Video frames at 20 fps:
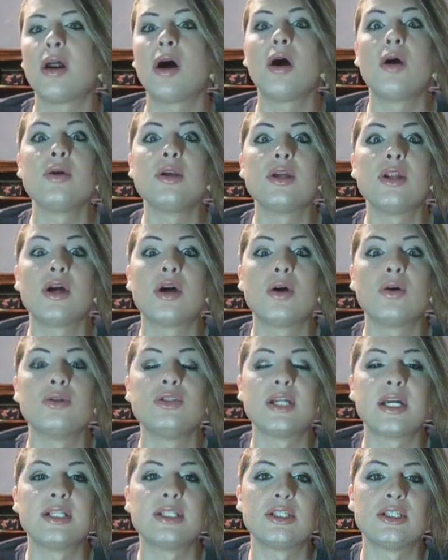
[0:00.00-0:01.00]
oh, you know,
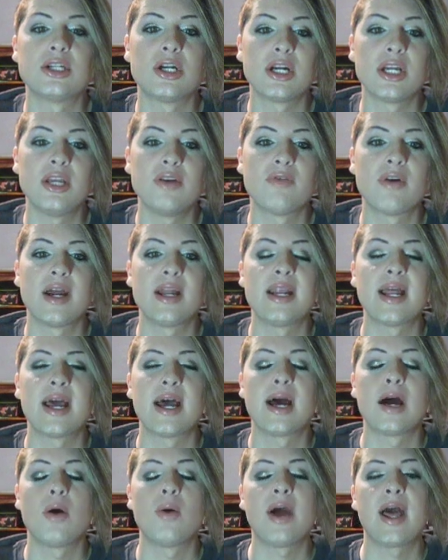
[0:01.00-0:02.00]
Jen's in Turkey right
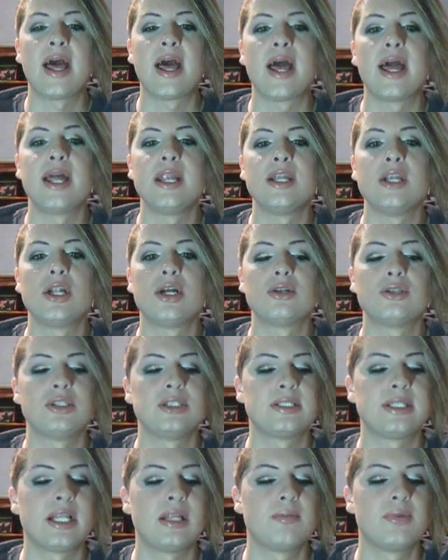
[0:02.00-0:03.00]
now and, you know,
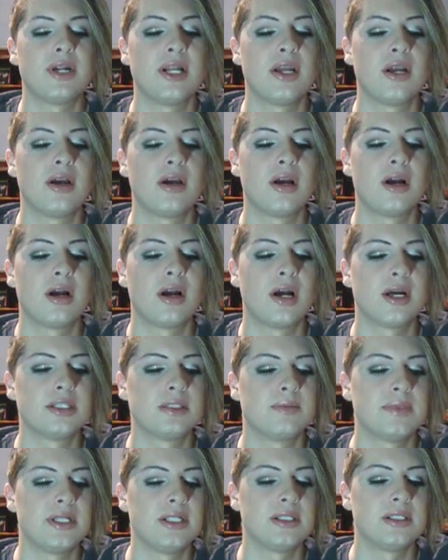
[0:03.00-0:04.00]
she's celebrating her
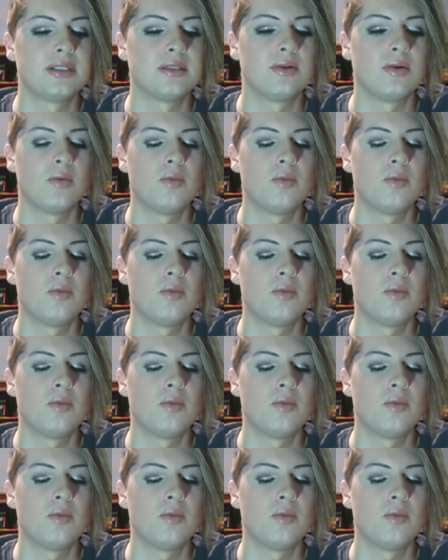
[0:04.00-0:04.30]
husband's